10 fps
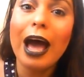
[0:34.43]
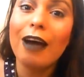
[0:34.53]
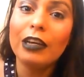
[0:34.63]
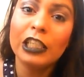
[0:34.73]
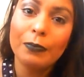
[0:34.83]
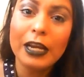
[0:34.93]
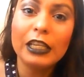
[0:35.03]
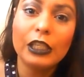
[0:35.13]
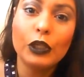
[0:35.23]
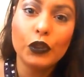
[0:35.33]
I was
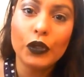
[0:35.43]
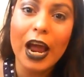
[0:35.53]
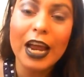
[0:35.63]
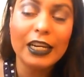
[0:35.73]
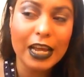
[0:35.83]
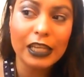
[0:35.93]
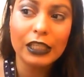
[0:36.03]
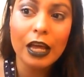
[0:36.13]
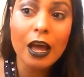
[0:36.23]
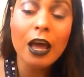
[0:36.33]
pleased to try this
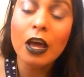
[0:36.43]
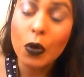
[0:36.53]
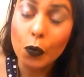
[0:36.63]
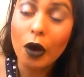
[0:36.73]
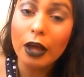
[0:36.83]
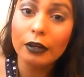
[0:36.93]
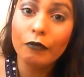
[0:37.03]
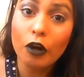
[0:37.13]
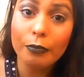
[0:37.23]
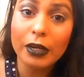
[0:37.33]
one
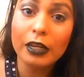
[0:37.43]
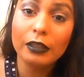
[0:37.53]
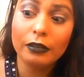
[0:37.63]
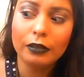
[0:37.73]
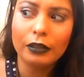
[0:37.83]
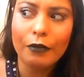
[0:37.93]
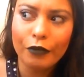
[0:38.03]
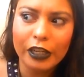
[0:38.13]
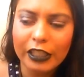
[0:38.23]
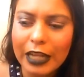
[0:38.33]
for me the
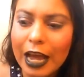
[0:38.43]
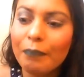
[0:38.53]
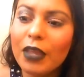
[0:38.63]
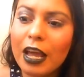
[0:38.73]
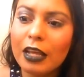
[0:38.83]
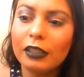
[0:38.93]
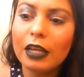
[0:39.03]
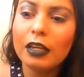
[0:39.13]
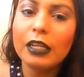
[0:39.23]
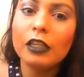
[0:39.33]
first time, and
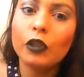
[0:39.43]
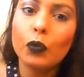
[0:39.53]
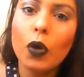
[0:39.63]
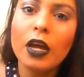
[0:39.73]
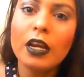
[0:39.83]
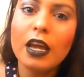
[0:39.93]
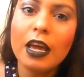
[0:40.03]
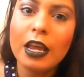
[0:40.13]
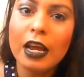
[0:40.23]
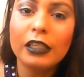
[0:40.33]
this one,
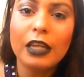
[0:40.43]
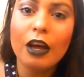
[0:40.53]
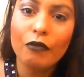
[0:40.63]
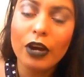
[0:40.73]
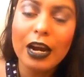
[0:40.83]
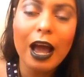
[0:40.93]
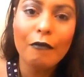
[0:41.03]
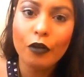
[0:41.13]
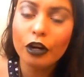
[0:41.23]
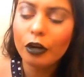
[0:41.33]
it is a really
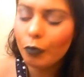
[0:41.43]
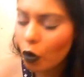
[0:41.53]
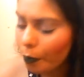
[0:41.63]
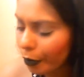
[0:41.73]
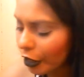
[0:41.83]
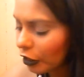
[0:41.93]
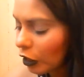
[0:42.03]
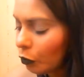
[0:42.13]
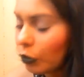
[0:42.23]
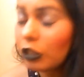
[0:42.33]
affordable
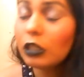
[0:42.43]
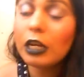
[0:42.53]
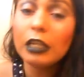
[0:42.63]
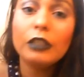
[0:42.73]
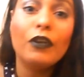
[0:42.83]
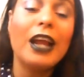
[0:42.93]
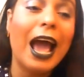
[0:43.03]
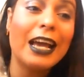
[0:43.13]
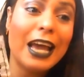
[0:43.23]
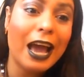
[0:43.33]
version, which is from
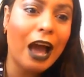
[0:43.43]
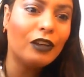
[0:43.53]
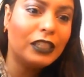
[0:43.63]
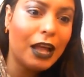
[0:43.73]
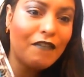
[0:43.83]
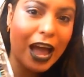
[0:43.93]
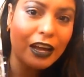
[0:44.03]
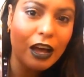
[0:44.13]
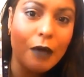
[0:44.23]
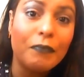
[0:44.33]

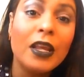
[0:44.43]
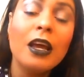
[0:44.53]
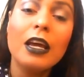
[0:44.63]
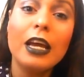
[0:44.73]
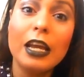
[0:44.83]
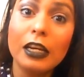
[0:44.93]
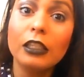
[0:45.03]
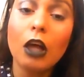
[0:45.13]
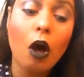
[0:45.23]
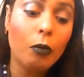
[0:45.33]
ikhouse.com. It
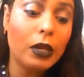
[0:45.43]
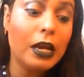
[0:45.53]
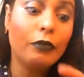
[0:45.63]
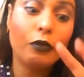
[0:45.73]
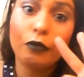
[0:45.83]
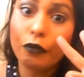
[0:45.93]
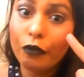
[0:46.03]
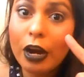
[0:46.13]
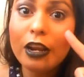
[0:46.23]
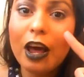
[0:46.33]
is only
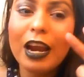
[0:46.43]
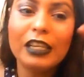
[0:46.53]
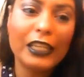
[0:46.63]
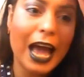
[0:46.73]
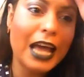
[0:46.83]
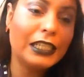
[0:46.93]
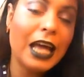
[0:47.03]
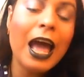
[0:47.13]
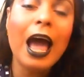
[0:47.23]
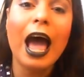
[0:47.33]
$3, guys.
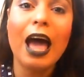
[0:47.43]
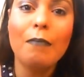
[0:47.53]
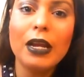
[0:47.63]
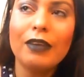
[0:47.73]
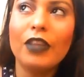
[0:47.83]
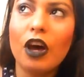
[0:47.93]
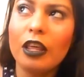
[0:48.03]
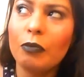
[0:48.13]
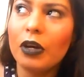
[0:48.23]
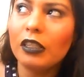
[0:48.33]
I believe the
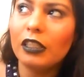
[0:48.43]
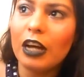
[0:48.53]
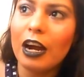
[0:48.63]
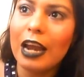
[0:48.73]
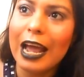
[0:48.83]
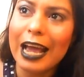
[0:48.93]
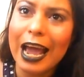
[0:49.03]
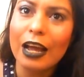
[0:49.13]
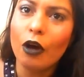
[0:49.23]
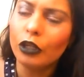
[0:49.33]
other ones are like
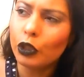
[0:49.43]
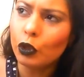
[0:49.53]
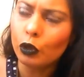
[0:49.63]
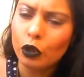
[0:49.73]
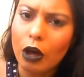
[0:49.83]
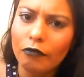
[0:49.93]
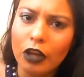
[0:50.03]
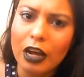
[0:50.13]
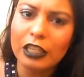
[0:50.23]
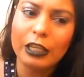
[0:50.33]
$8 or to
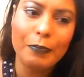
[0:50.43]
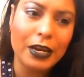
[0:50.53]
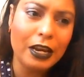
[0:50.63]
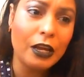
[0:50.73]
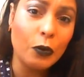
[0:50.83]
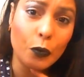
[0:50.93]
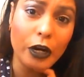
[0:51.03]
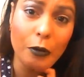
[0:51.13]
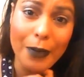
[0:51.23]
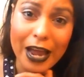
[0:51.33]
$12 depending on
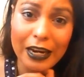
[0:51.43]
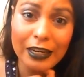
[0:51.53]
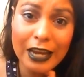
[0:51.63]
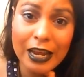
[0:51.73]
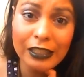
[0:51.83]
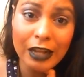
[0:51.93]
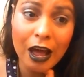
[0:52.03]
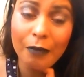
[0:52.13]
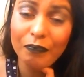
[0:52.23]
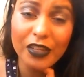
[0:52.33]
where you buy
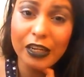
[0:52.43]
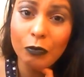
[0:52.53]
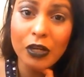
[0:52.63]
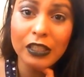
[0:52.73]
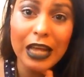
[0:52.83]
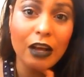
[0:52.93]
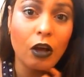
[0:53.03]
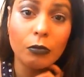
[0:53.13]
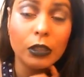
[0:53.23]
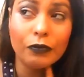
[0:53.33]
them. They're ones that
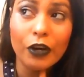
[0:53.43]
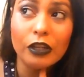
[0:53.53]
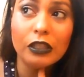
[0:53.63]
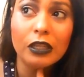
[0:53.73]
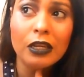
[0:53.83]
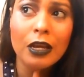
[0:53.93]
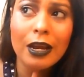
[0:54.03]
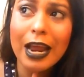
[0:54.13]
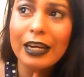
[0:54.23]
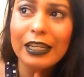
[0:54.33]
comes from
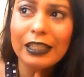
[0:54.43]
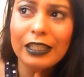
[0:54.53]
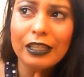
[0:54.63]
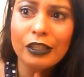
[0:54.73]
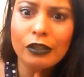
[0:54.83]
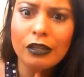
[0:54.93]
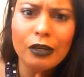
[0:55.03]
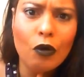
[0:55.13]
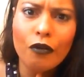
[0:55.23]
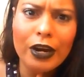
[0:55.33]
like these
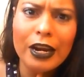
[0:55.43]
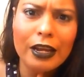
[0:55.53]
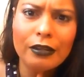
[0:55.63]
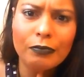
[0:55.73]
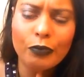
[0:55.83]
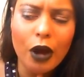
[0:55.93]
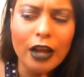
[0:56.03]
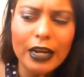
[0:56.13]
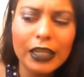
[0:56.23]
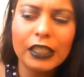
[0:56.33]
Korean
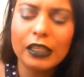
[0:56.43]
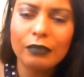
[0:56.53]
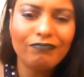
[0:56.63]
products.